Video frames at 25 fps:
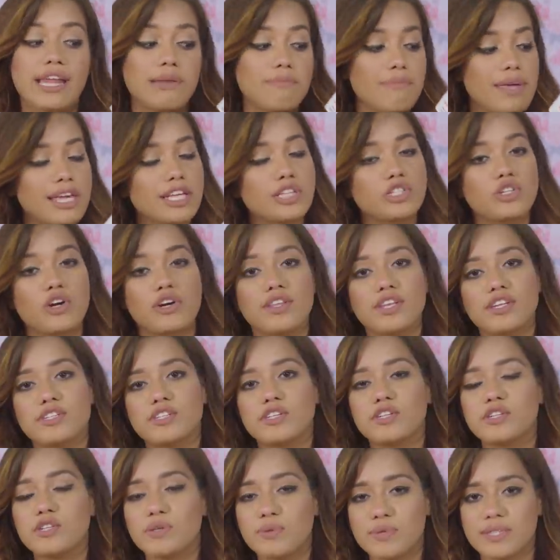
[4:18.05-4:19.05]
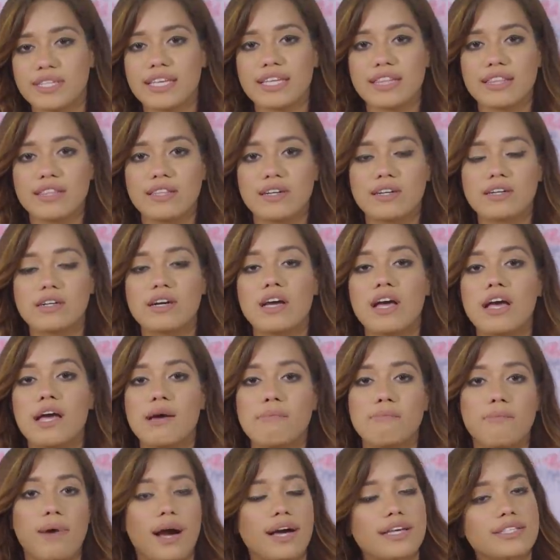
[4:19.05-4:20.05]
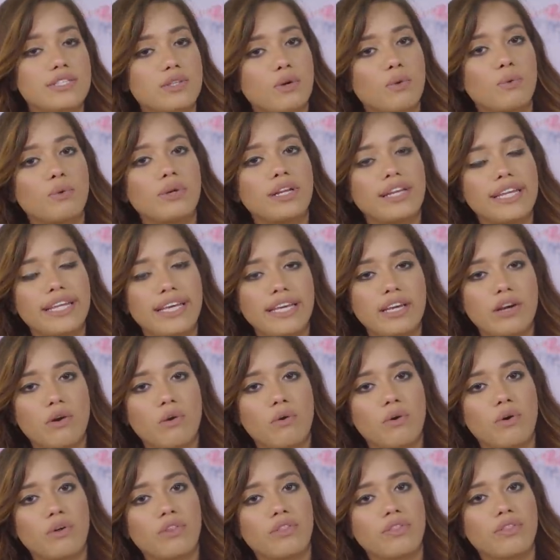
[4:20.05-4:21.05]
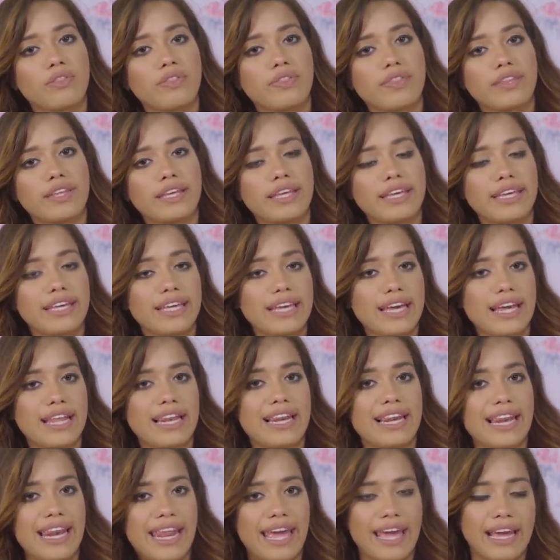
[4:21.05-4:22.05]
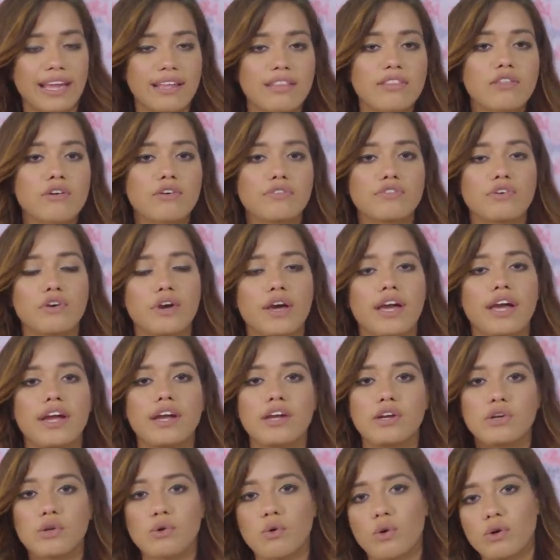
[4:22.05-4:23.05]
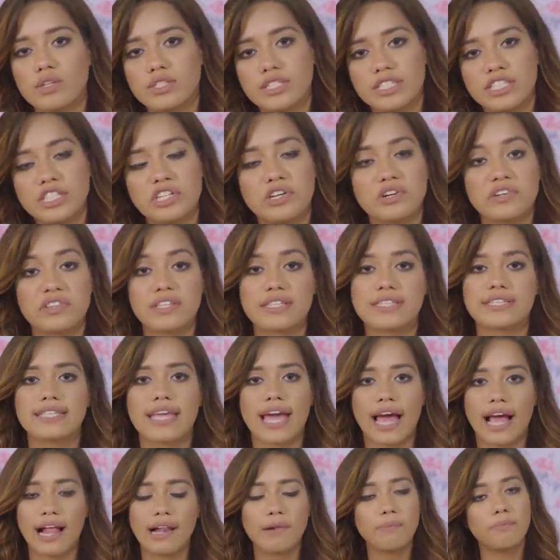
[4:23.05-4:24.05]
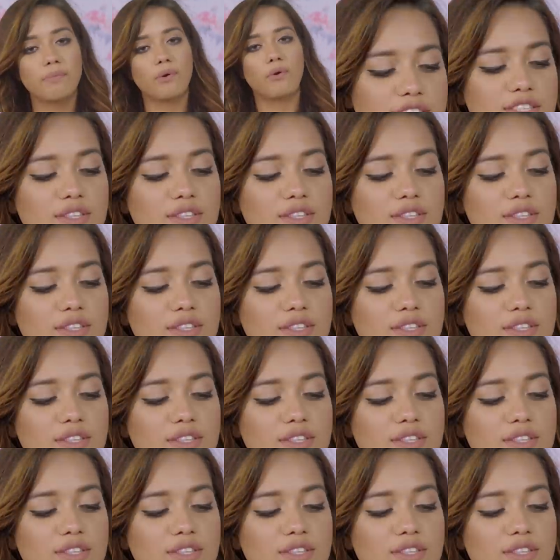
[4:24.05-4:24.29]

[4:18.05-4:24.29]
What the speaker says: and make sure that you're using the mask only on the length of your hair and not near the scalp.